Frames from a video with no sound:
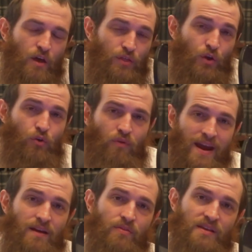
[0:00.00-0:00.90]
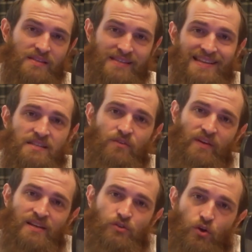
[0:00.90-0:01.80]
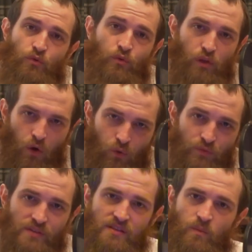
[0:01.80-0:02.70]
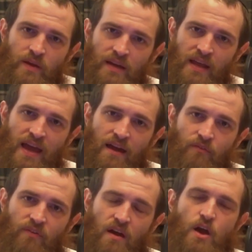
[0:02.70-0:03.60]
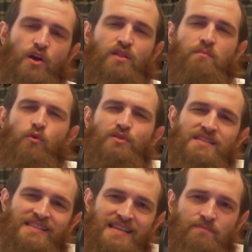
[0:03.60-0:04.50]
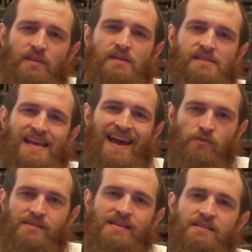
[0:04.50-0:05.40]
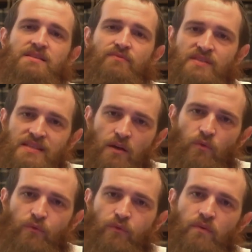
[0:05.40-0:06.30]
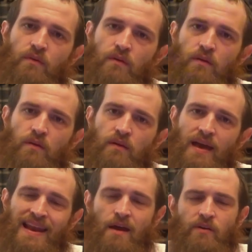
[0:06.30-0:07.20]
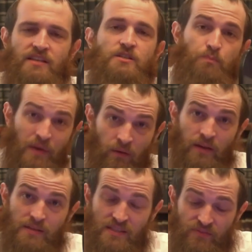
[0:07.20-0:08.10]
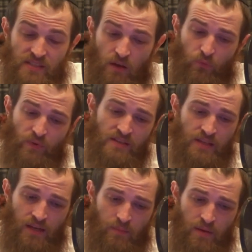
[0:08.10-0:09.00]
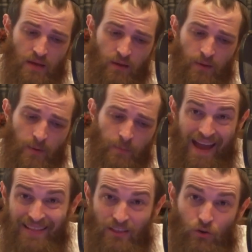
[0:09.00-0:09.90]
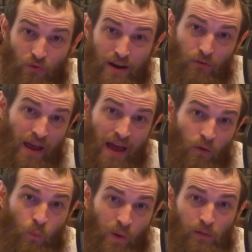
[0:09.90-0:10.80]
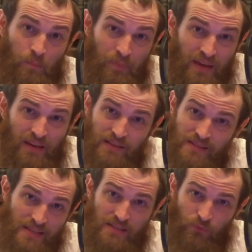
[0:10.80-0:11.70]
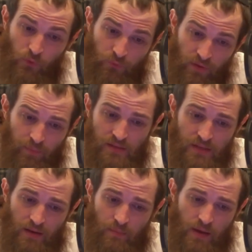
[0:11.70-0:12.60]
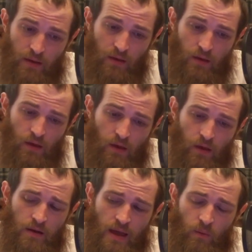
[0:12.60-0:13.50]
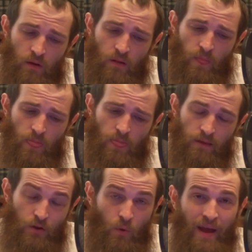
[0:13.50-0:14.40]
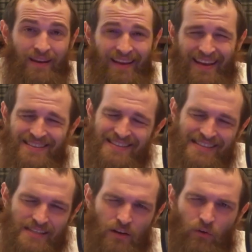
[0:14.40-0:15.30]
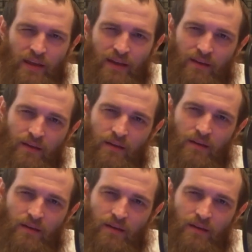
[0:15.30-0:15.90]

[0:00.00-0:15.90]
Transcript: the greater the sense of internal wholeness that we're going to have, the more seamless our sense of self and our experience of self is going to be, and the greater our well-being and sense of fulfillment are going to be. Now, and considering